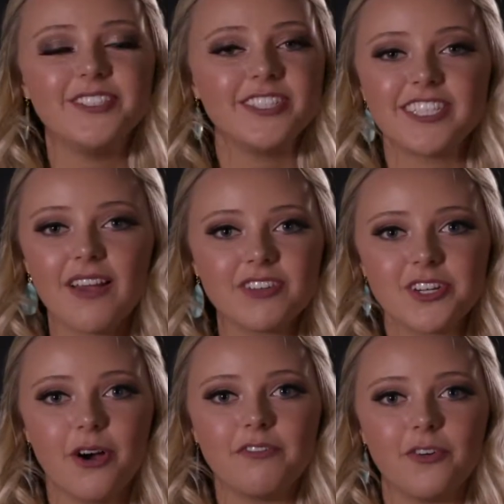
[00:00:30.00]
You just have to
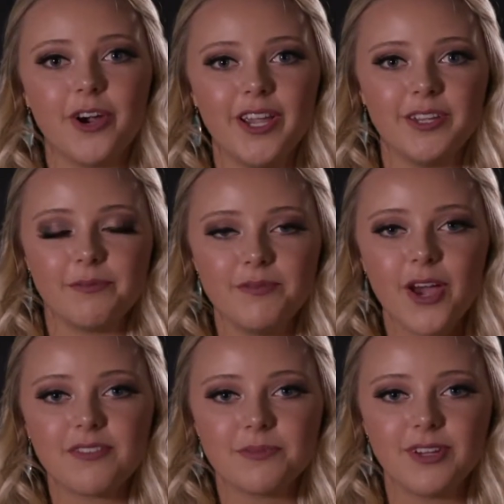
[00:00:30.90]
go for it. You
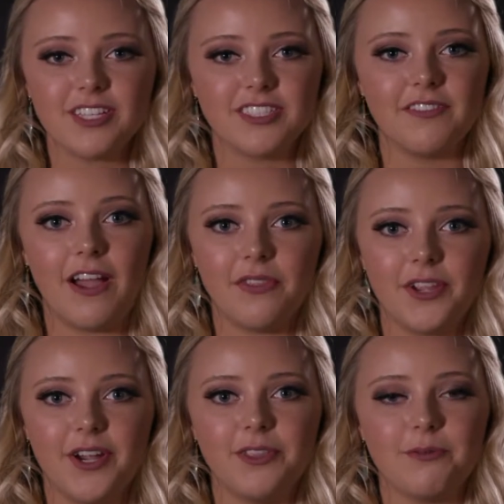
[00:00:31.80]
have to put yourself out
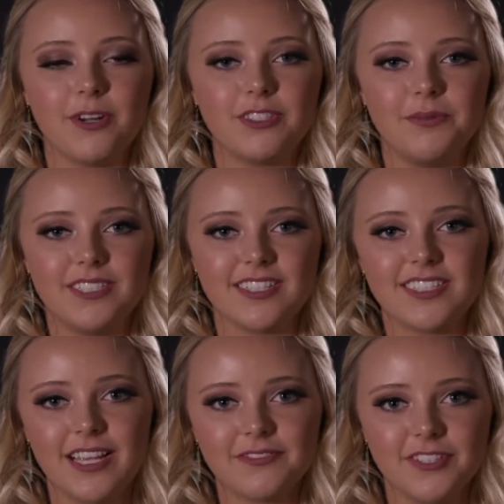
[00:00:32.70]
there in the world to be
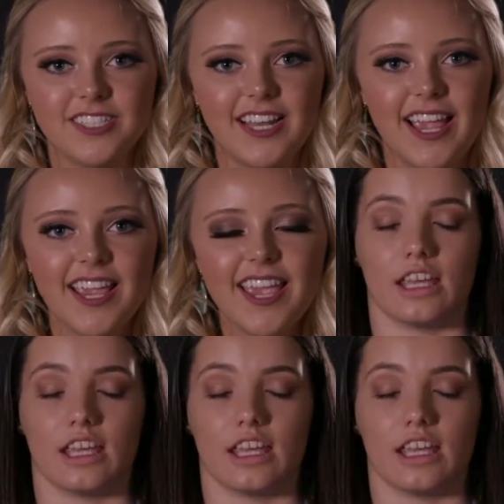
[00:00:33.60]
successful today.